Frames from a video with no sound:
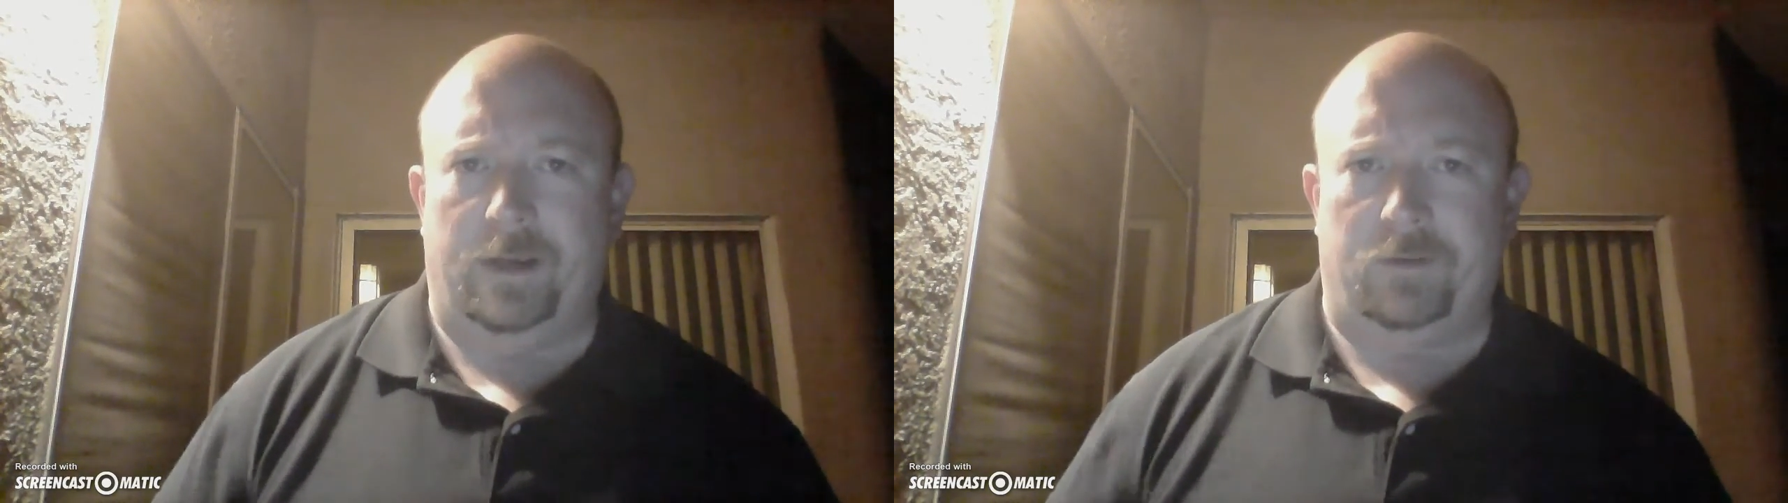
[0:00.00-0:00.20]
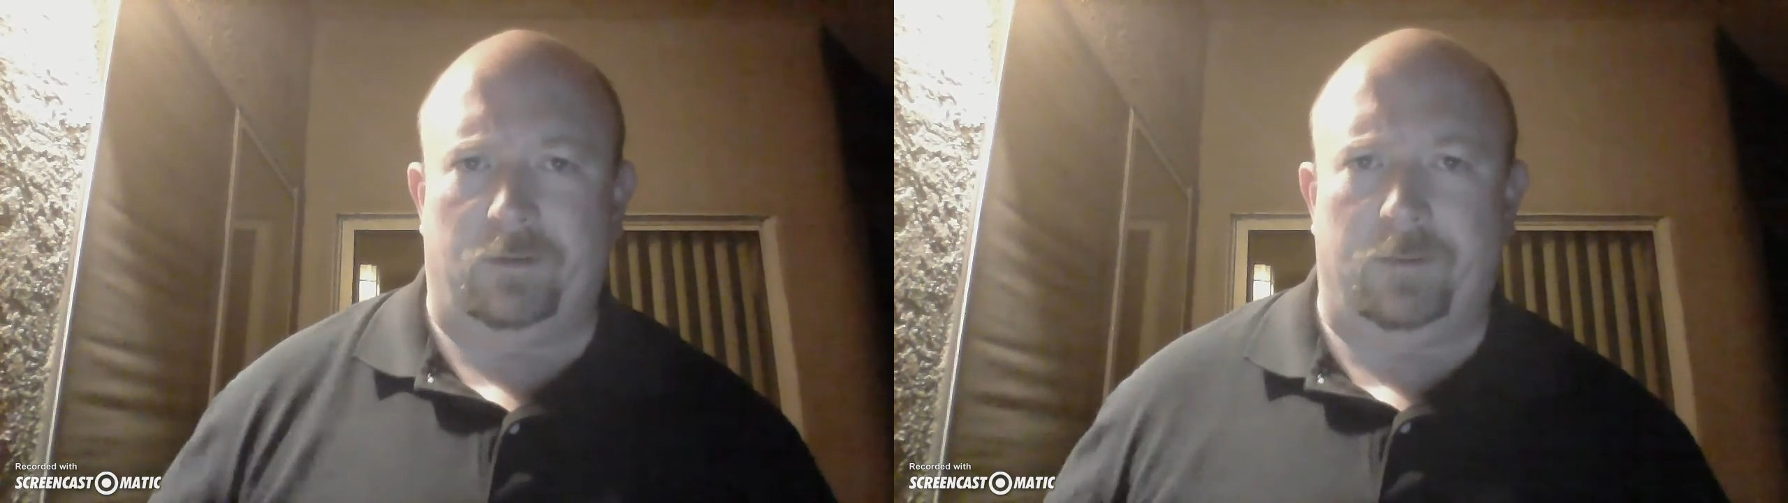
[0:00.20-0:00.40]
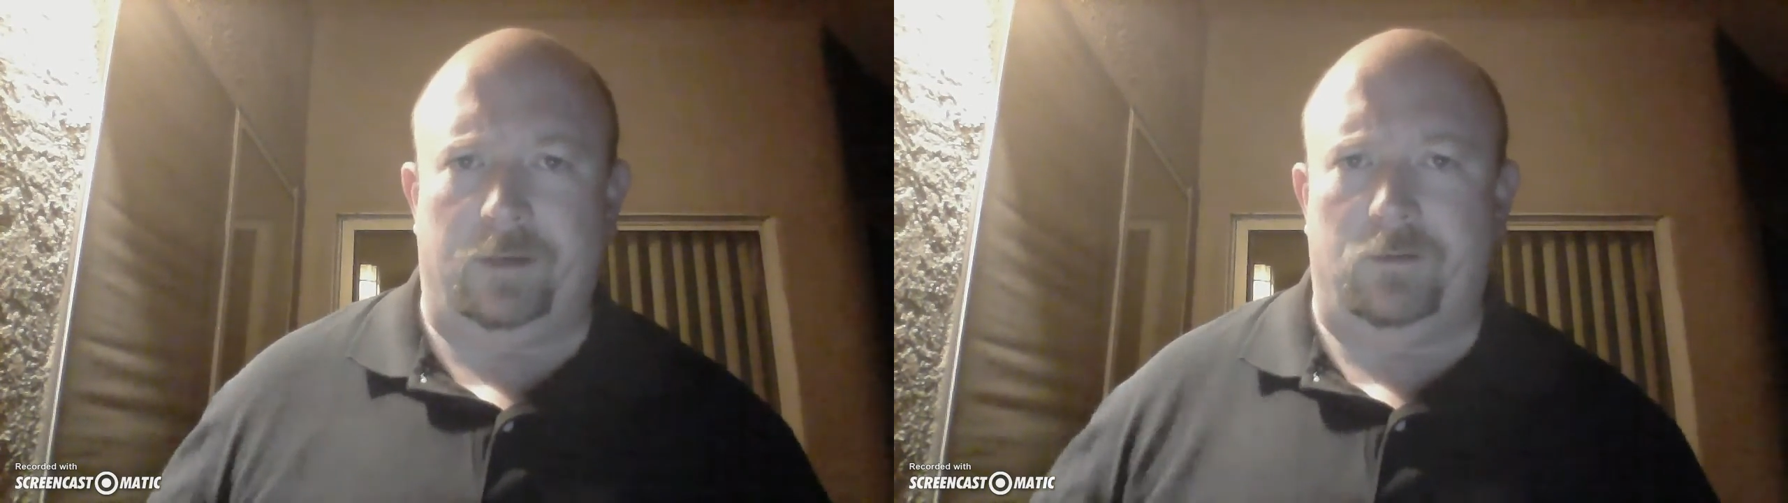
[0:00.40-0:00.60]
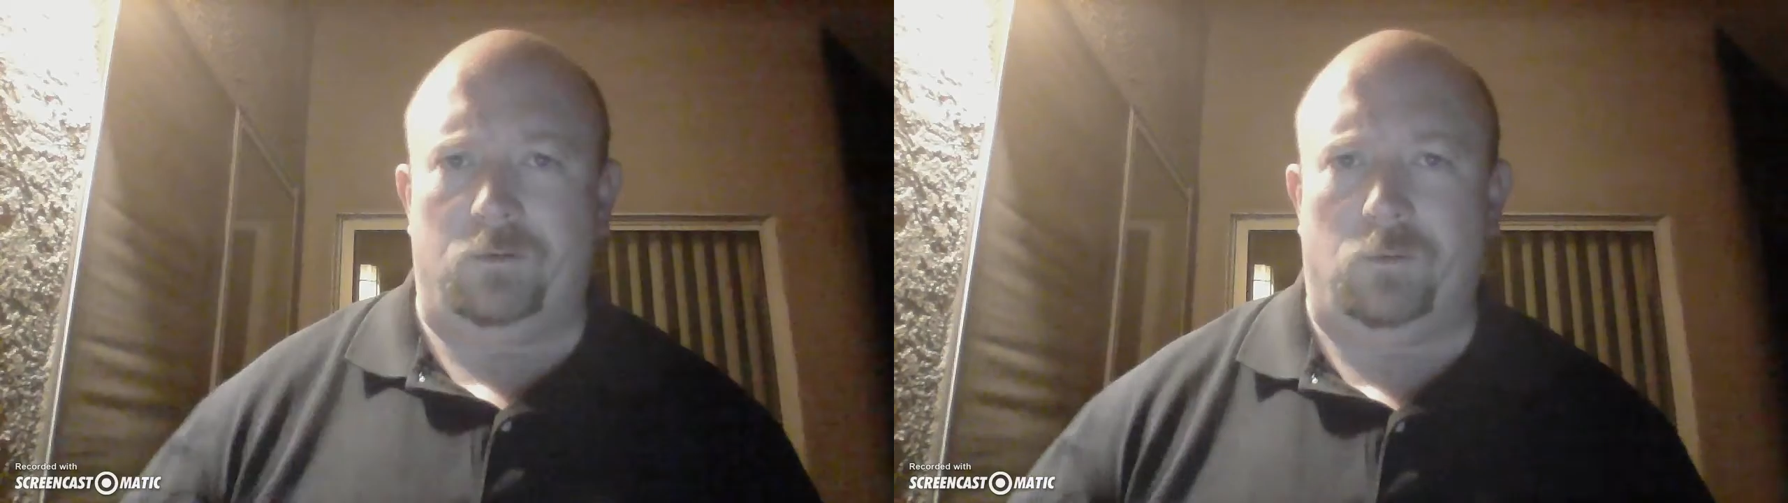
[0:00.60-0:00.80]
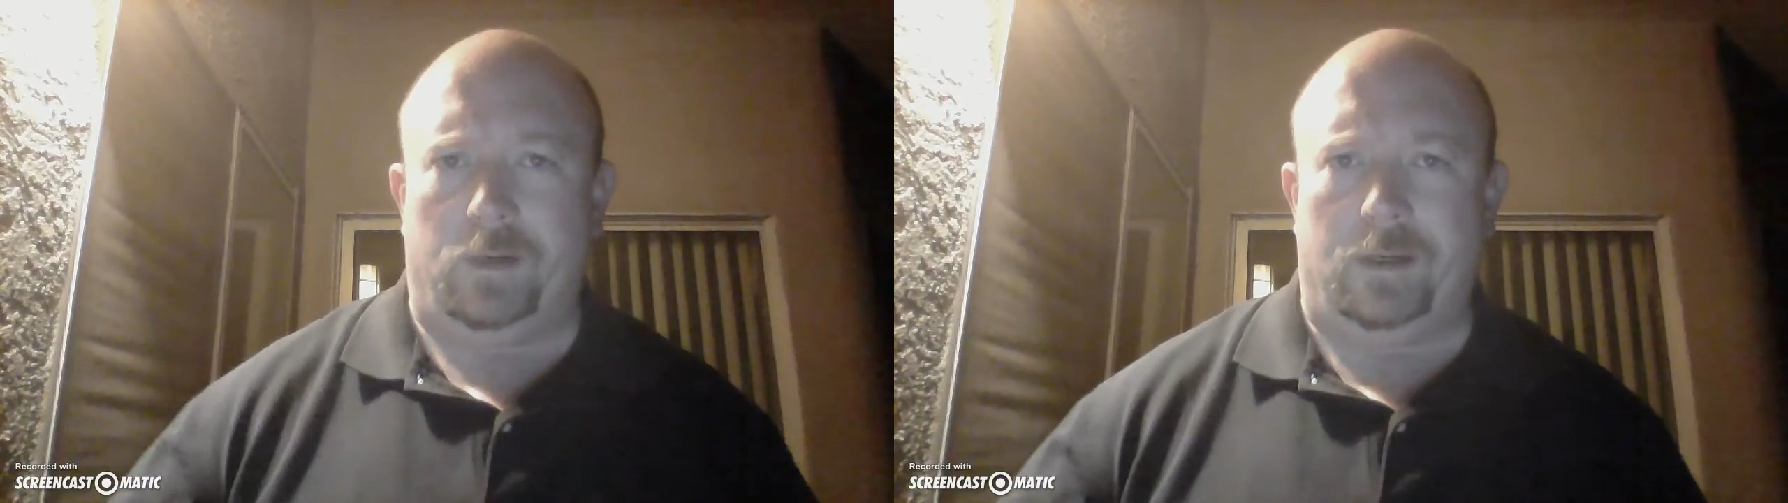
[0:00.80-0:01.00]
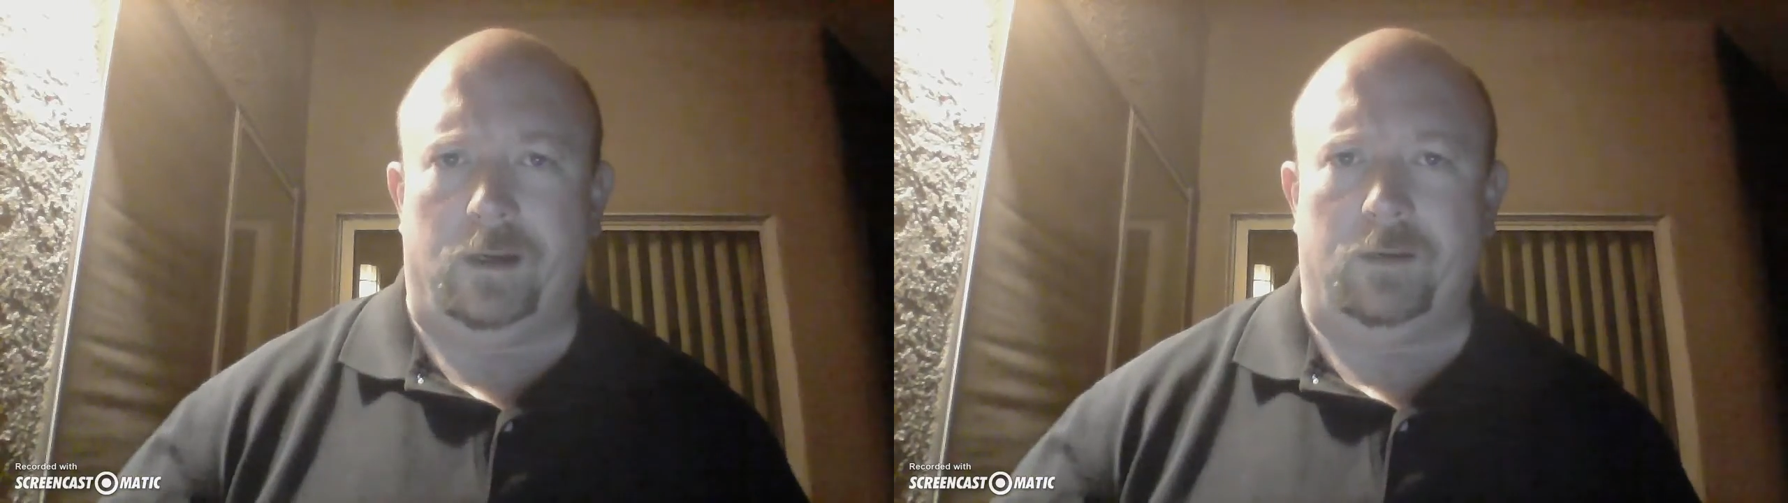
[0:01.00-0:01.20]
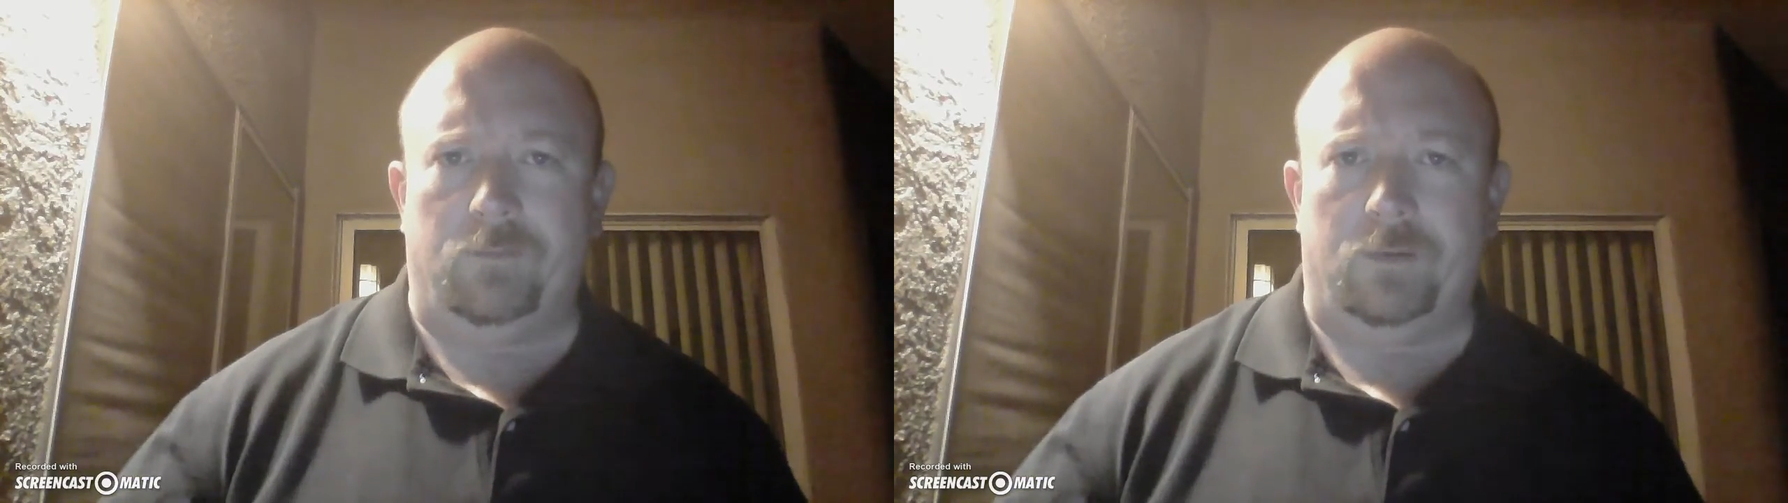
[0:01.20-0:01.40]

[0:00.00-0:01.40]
I actually paid $2.29